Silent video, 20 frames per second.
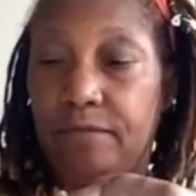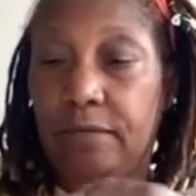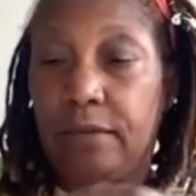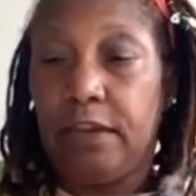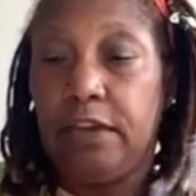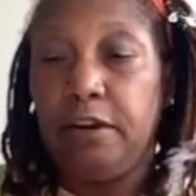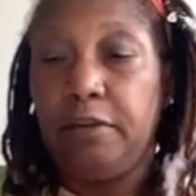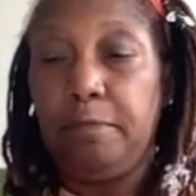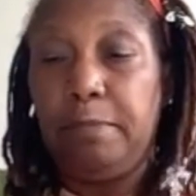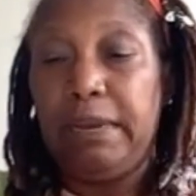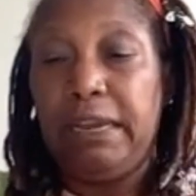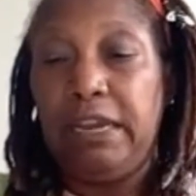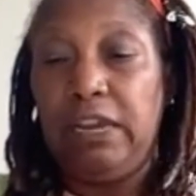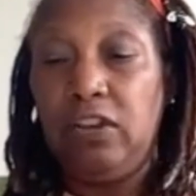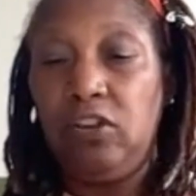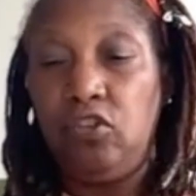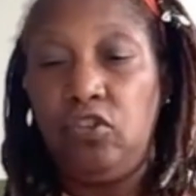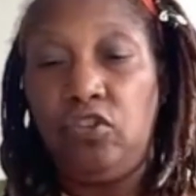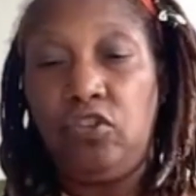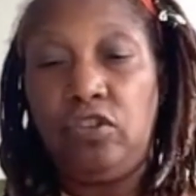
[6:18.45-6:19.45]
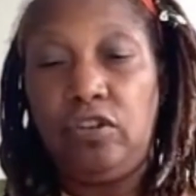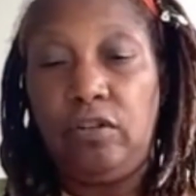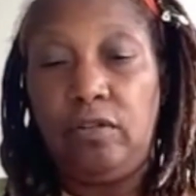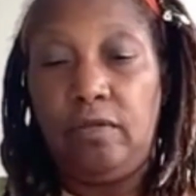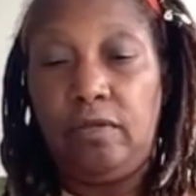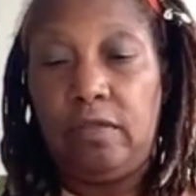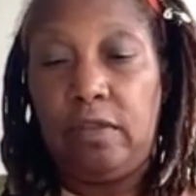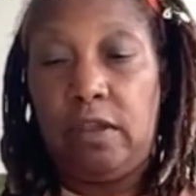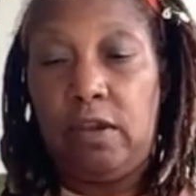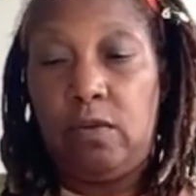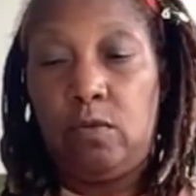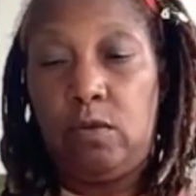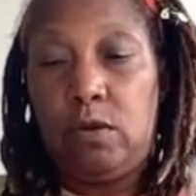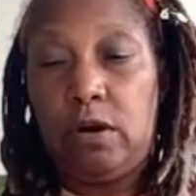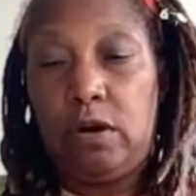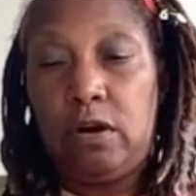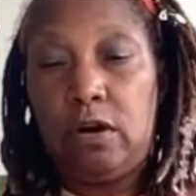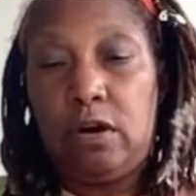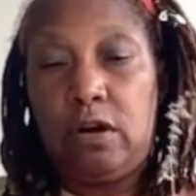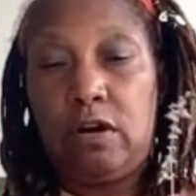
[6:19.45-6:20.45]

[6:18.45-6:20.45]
in a pinch, they work.